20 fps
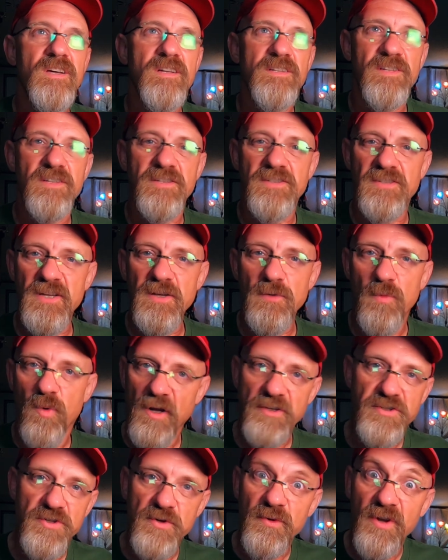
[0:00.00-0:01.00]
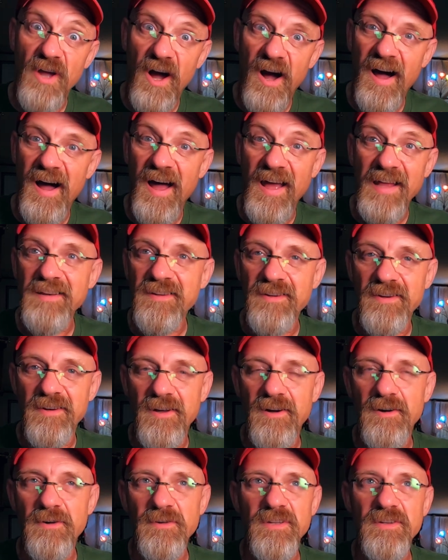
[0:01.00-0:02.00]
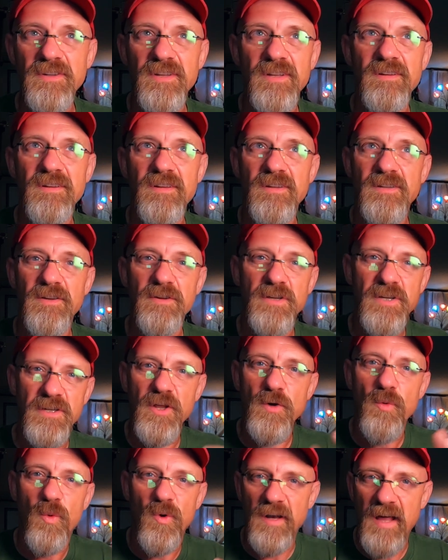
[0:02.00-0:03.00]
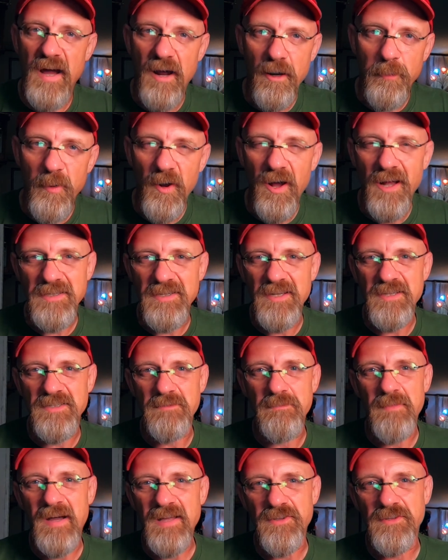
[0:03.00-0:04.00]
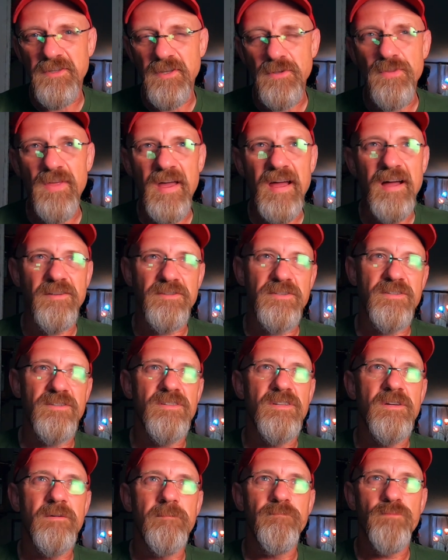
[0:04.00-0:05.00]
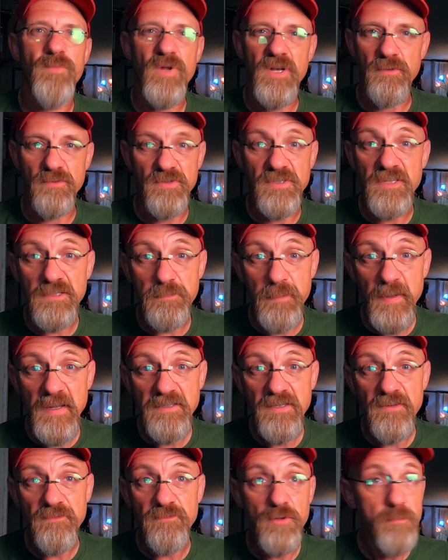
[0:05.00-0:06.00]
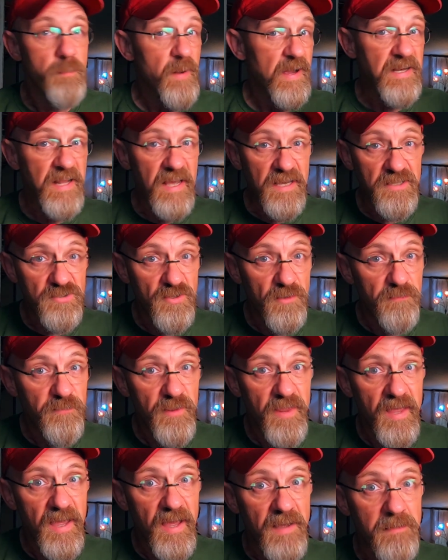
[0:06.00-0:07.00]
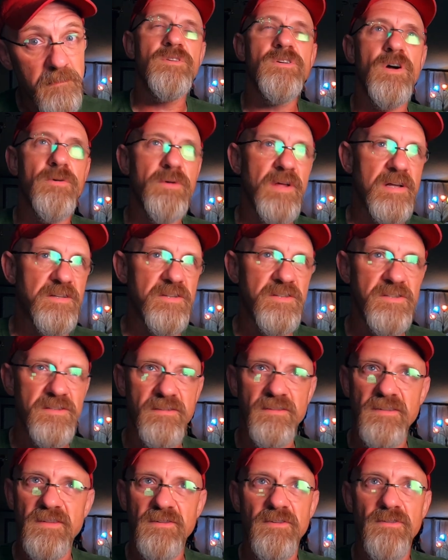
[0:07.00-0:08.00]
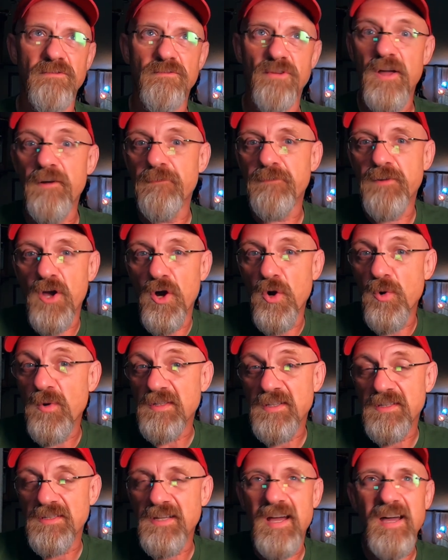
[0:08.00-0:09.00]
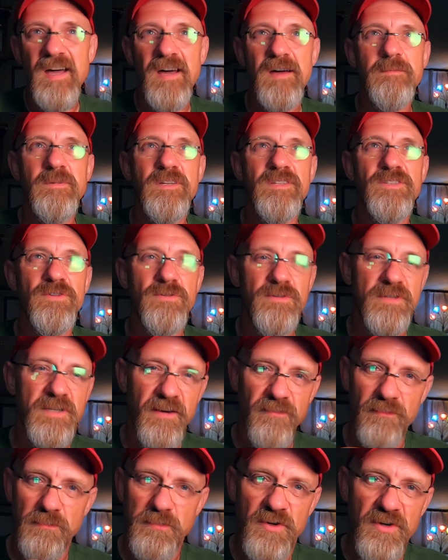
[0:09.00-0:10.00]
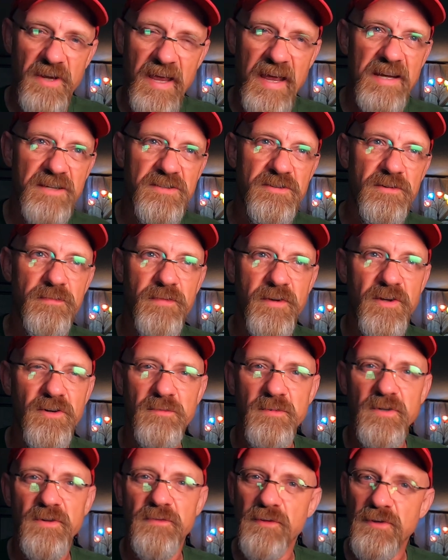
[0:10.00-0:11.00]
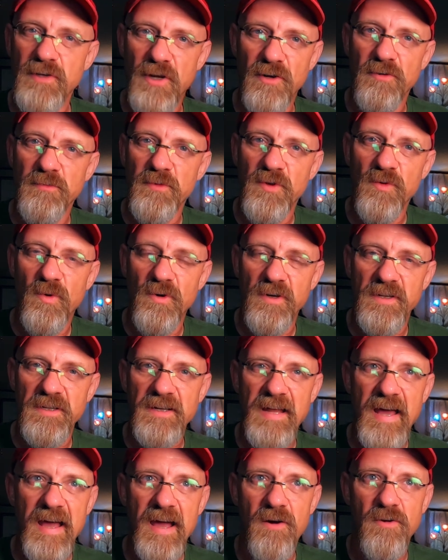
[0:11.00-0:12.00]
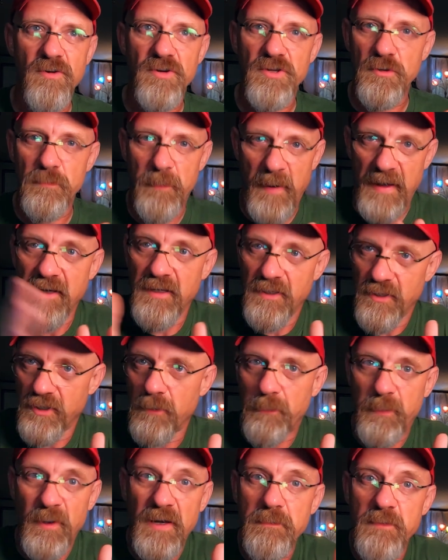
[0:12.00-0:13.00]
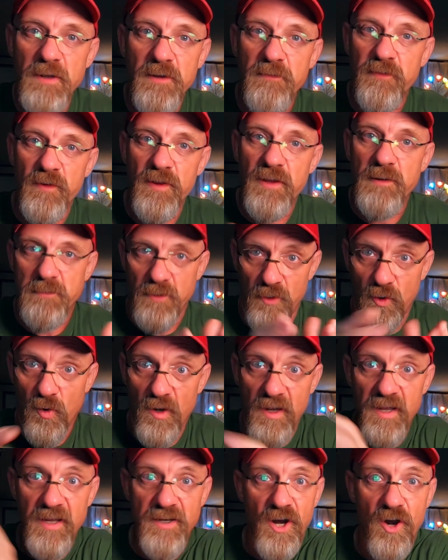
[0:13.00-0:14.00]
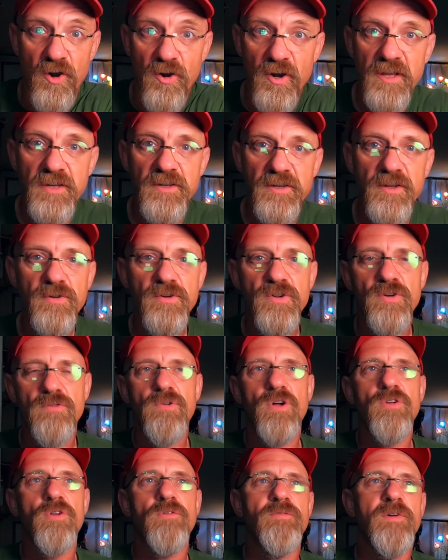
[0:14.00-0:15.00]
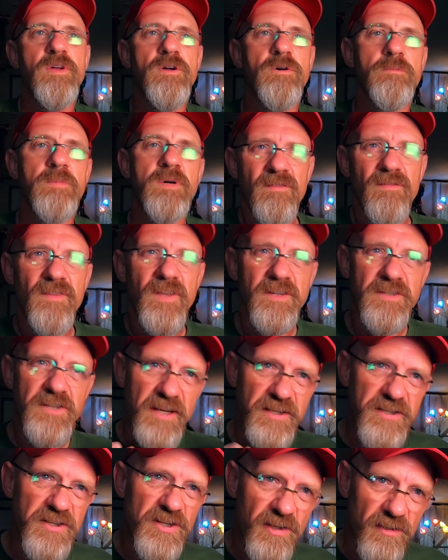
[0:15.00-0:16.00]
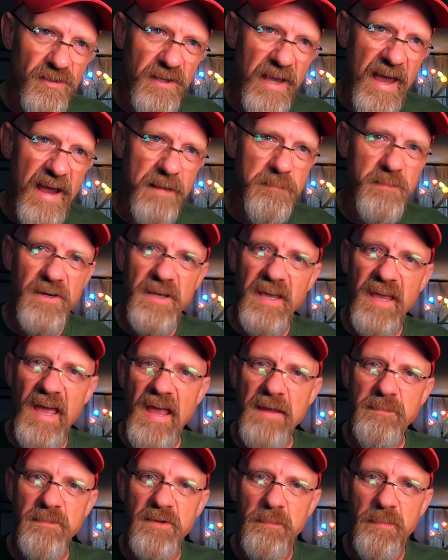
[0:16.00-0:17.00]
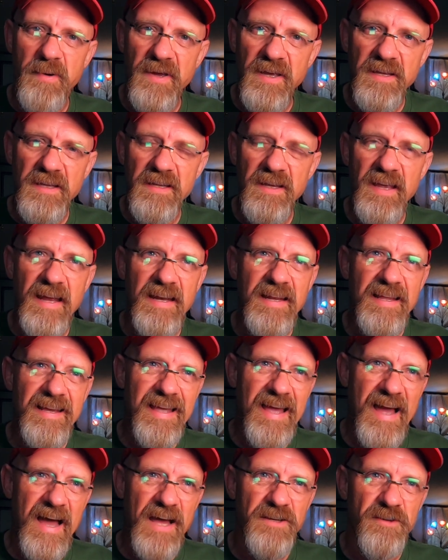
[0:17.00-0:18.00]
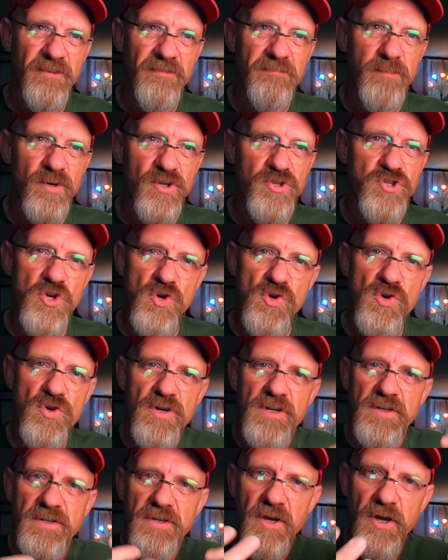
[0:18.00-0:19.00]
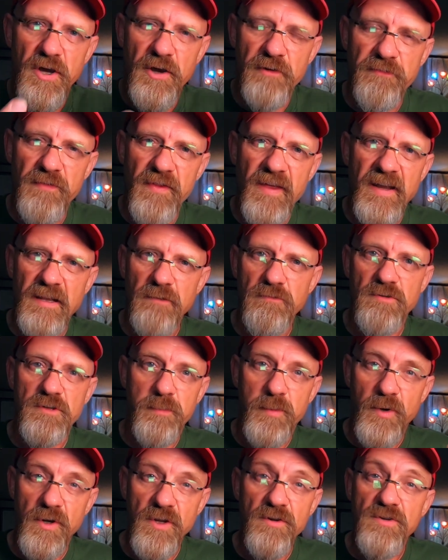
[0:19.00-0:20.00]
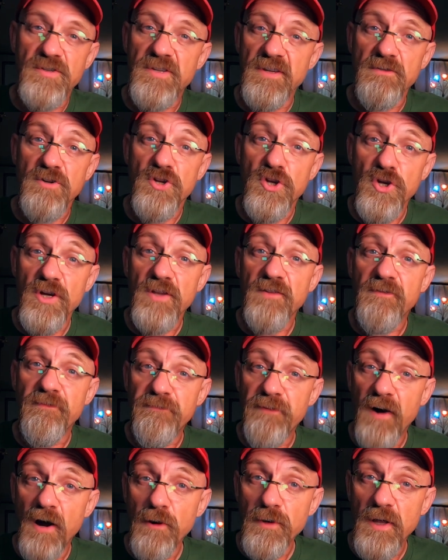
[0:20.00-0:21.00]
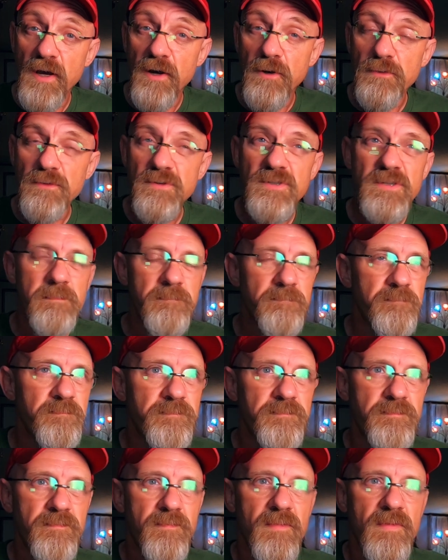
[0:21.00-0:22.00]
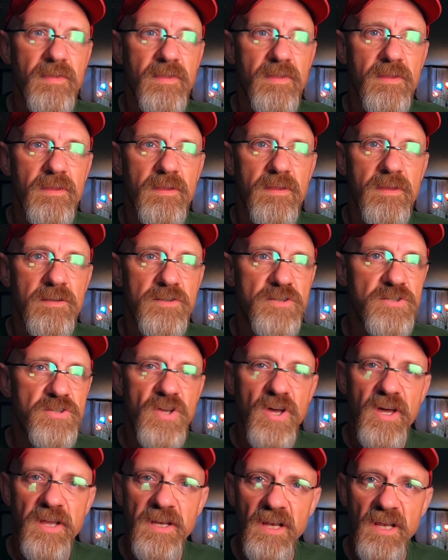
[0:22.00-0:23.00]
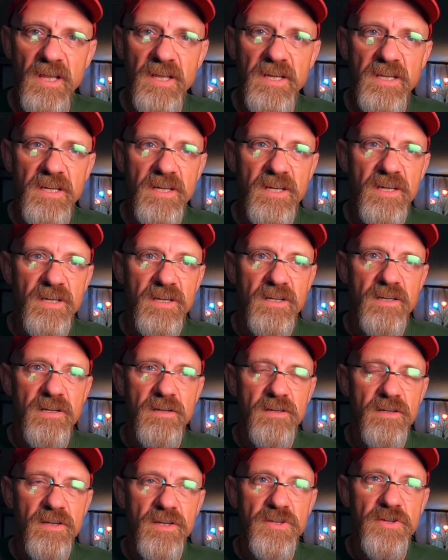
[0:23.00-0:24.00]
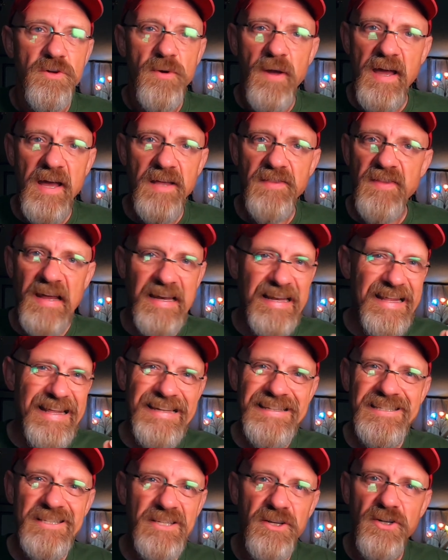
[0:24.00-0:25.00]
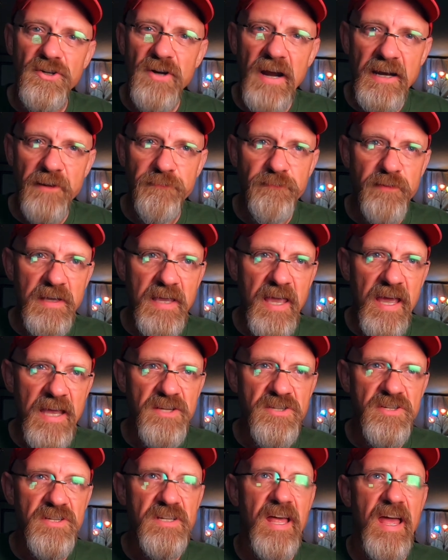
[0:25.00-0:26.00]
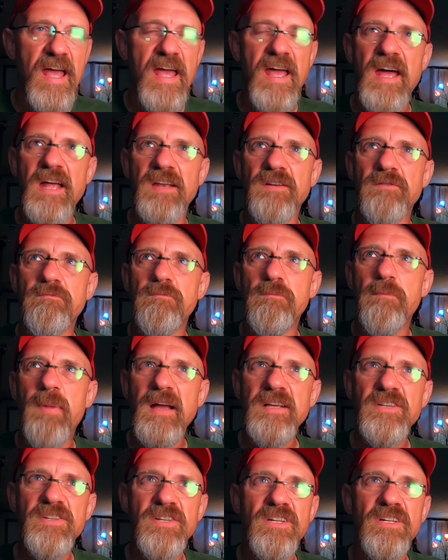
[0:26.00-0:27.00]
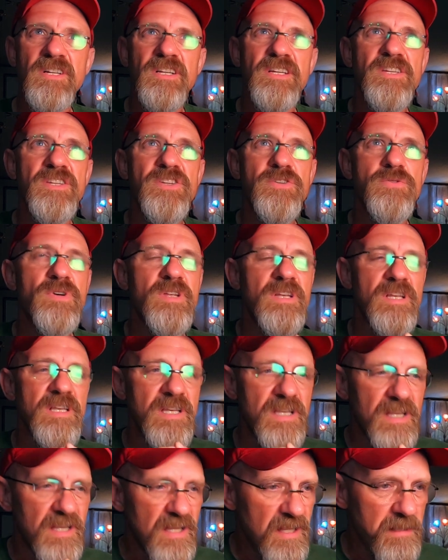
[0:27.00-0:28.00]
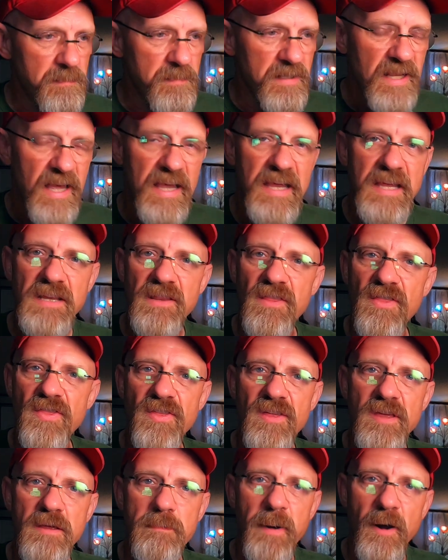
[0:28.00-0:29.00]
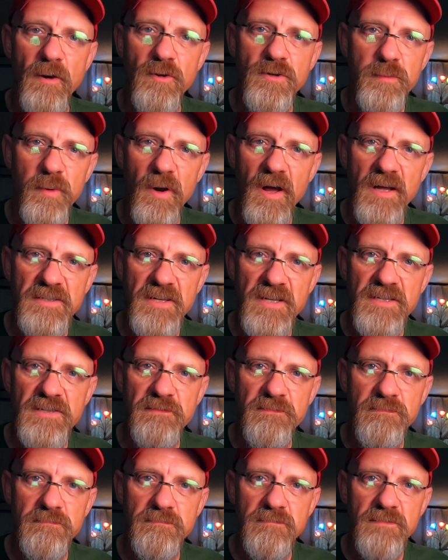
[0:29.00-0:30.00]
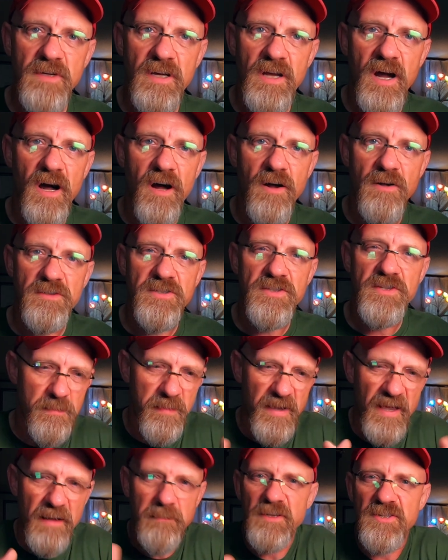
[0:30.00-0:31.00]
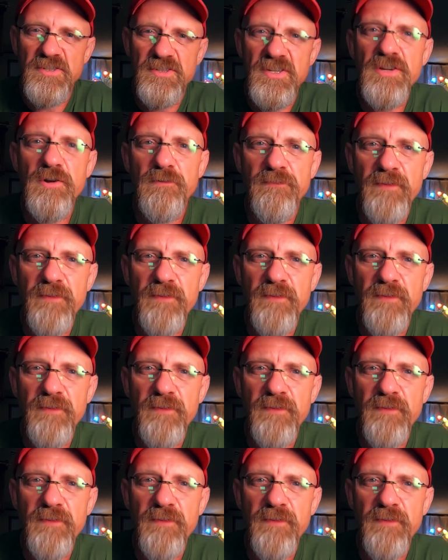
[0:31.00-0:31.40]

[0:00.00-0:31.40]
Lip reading: to see what you got. You know, you could do 1 hour processing by the 2000s, but it was expensive. You paid extra for that. You go down to Revco at the time and you'd give them your canister film. And if you told them you wanted an hour, you paid a little premium for them to go ahead and hurry and do your roll of film. The digital camera came to be, and it kind of matured enough that it was producing good photos. Suddenly, you had that instant gratification, and basically you eliminate the post-processing cost to be able to see your